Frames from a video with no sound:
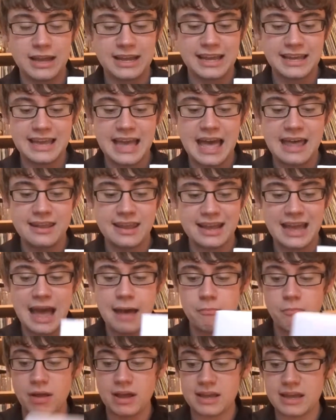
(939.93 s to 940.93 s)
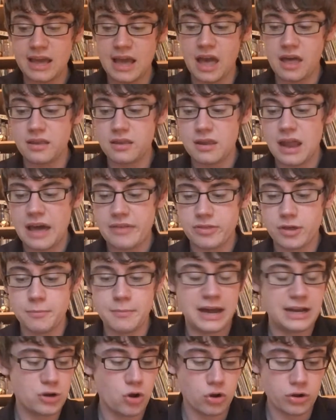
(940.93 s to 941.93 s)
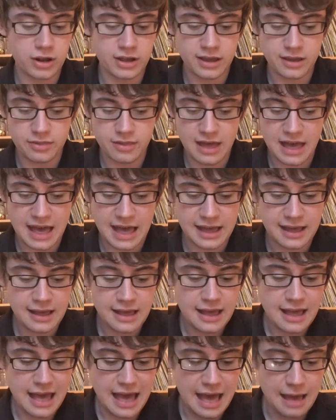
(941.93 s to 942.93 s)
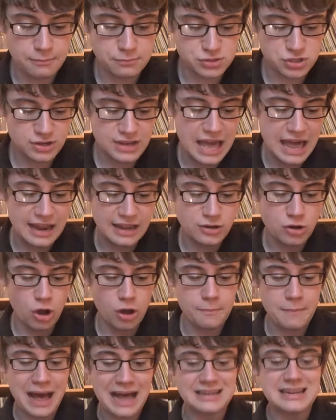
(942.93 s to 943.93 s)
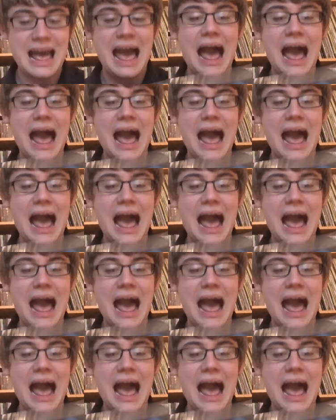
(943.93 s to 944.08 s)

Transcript: Like again, like I'm like in like the minority there. So yeah, like not a bad